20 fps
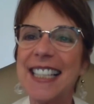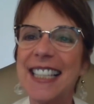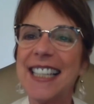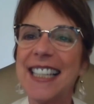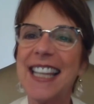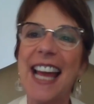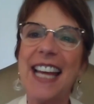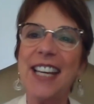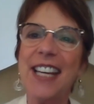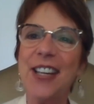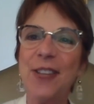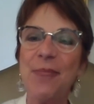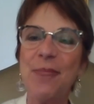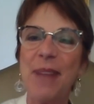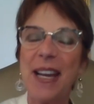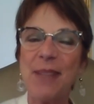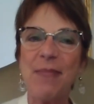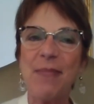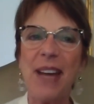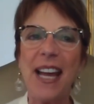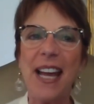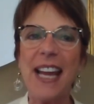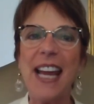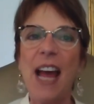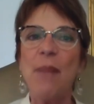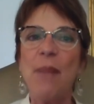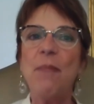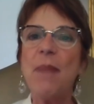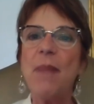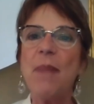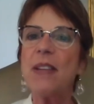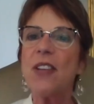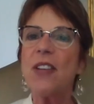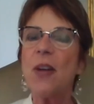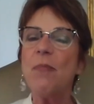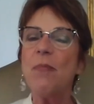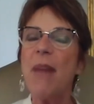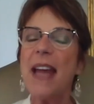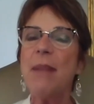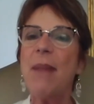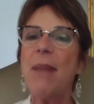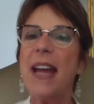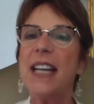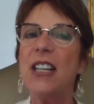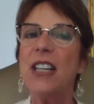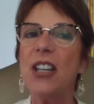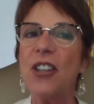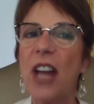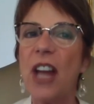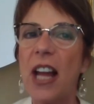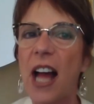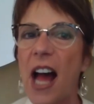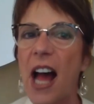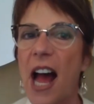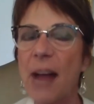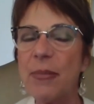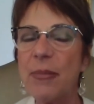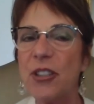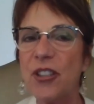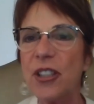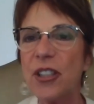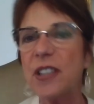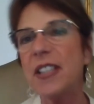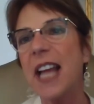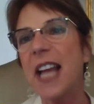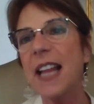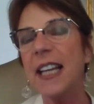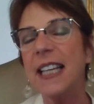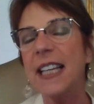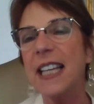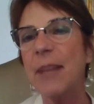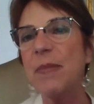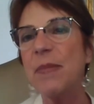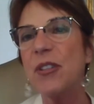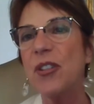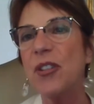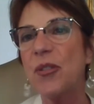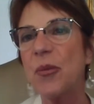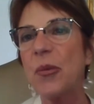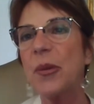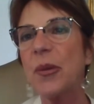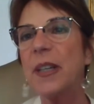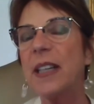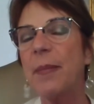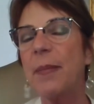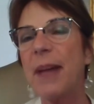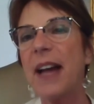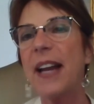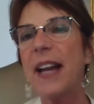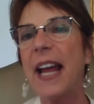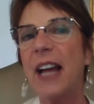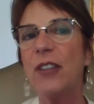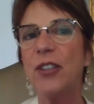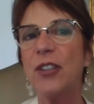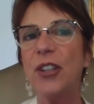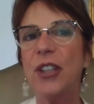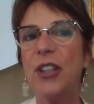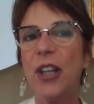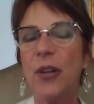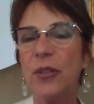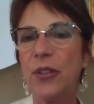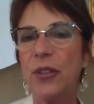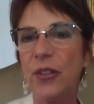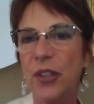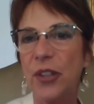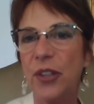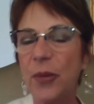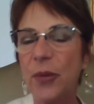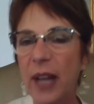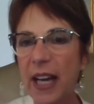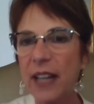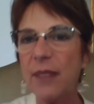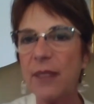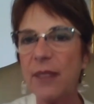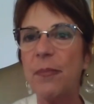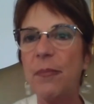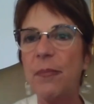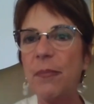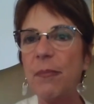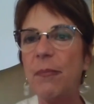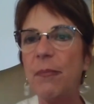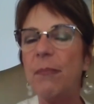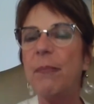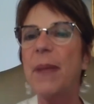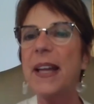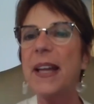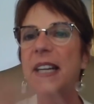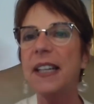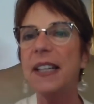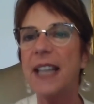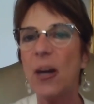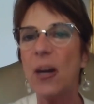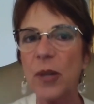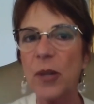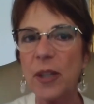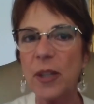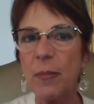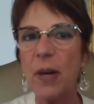Thank you, May. So May, I was just telling them the story about how, you had been in network.